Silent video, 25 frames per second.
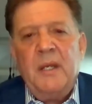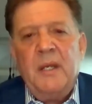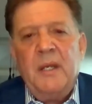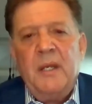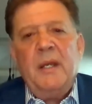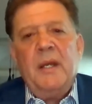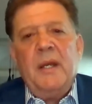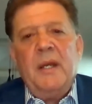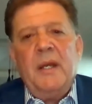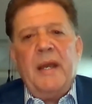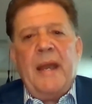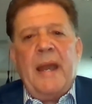
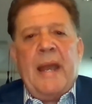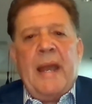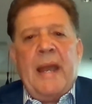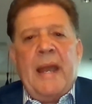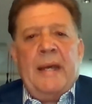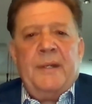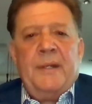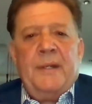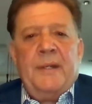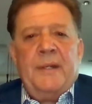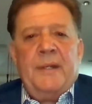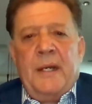And
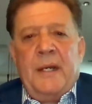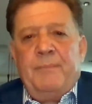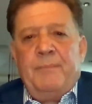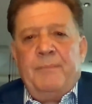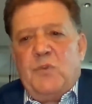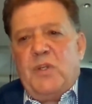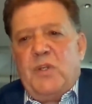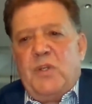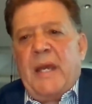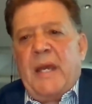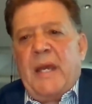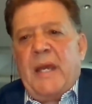
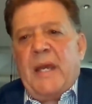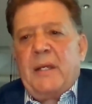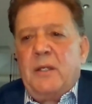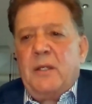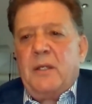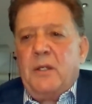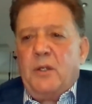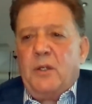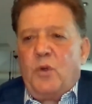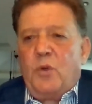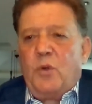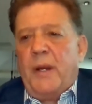Teck
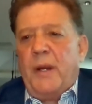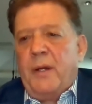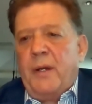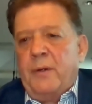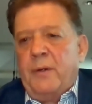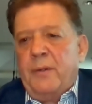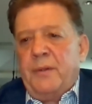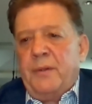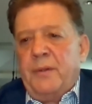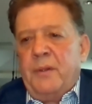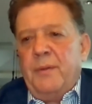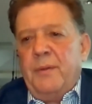acquired
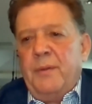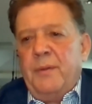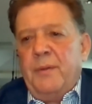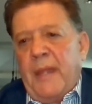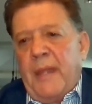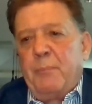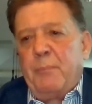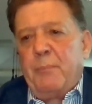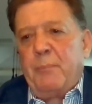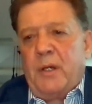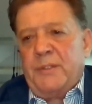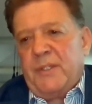that
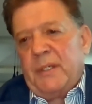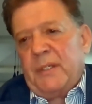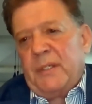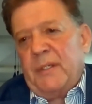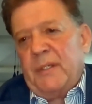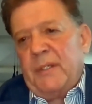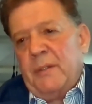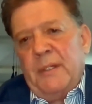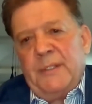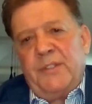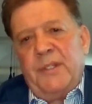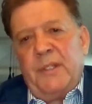project,
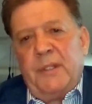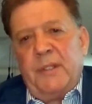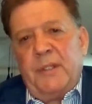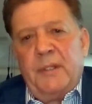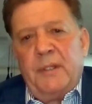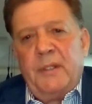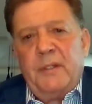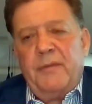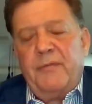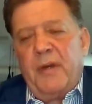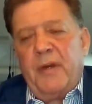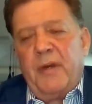and it's
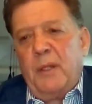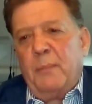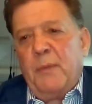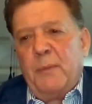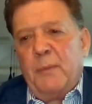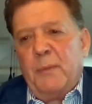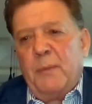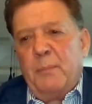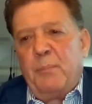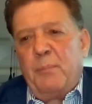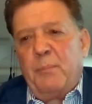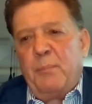in the
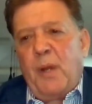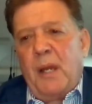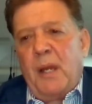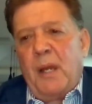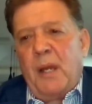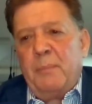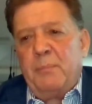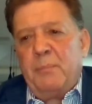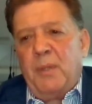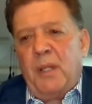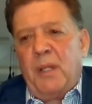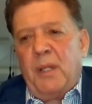development
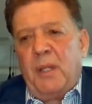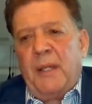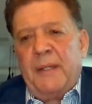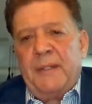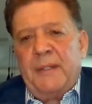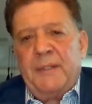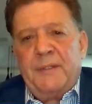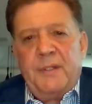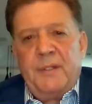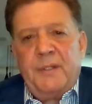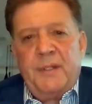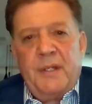pipeline
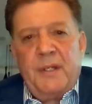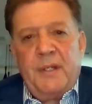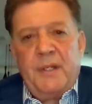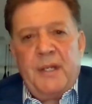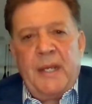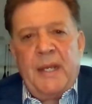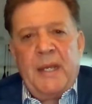today.